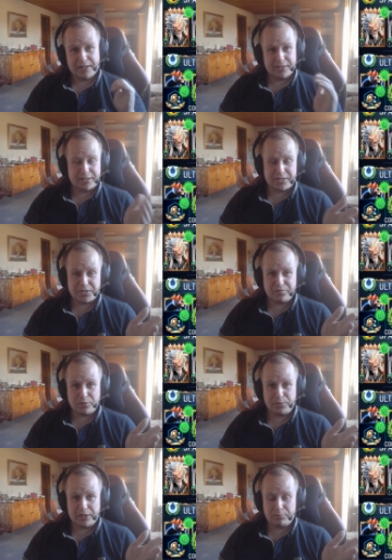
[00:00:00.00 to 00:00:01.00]
That's it for
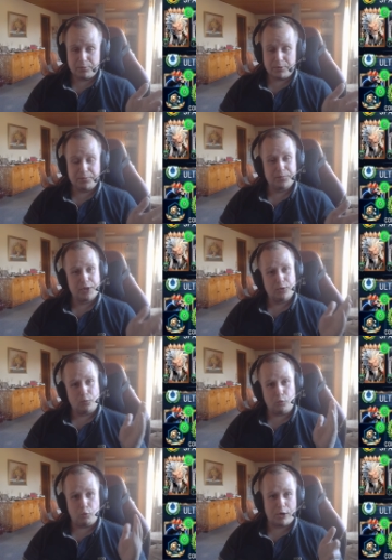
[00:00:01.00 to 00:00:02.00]
me, everyone.
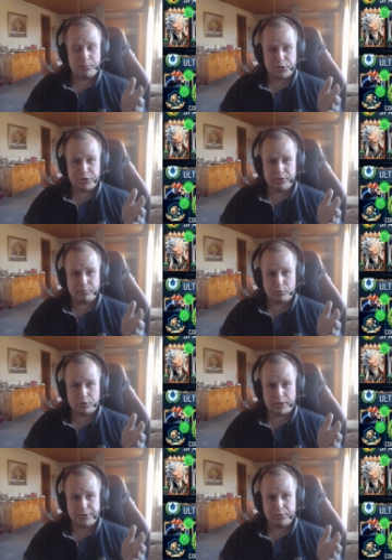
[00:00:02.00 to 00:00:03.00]
What machine of war
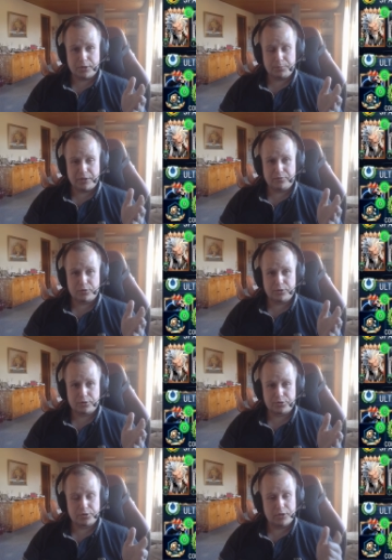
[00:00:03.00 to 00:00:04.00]
are you gonna pick for
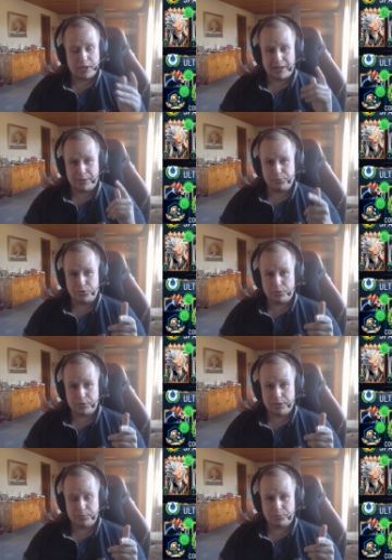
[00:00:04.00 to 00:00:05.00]
Incursion? How is your
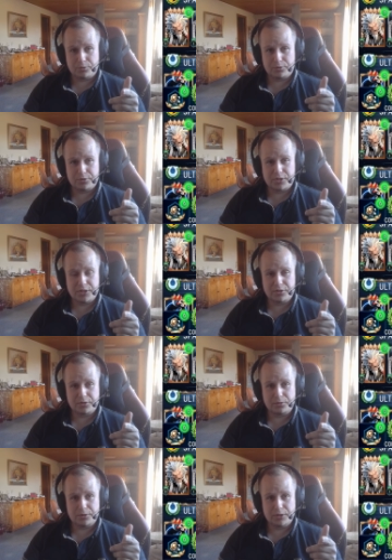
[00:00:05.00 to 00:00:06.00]
Guild War season
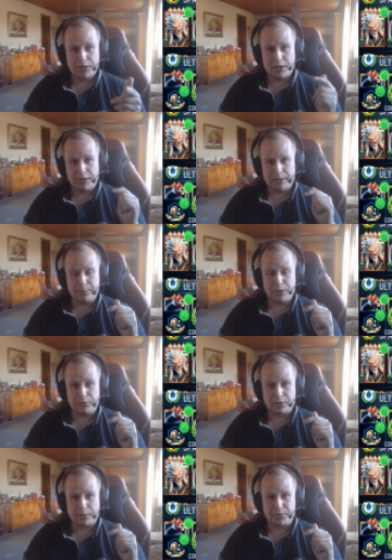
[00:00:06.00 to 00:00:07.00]
going? Let me know in
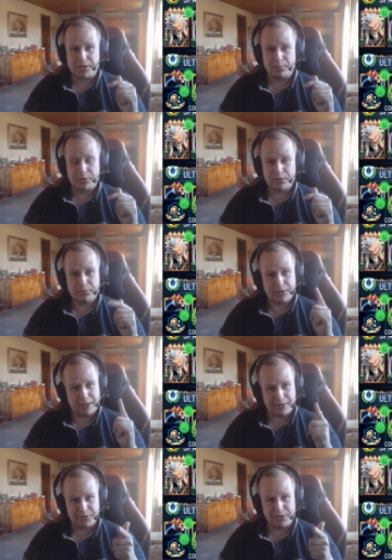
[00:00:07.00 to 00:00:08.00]
the comments down below, and
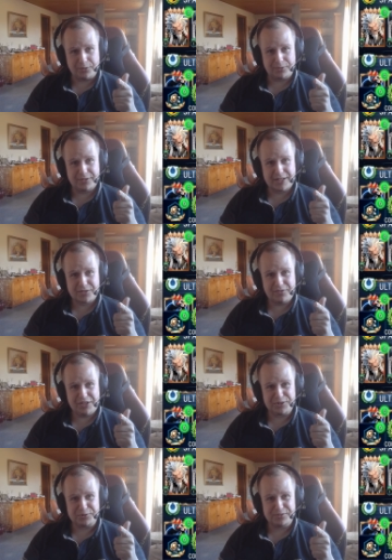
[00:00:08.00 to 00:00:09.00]
I'll see you all in the next video.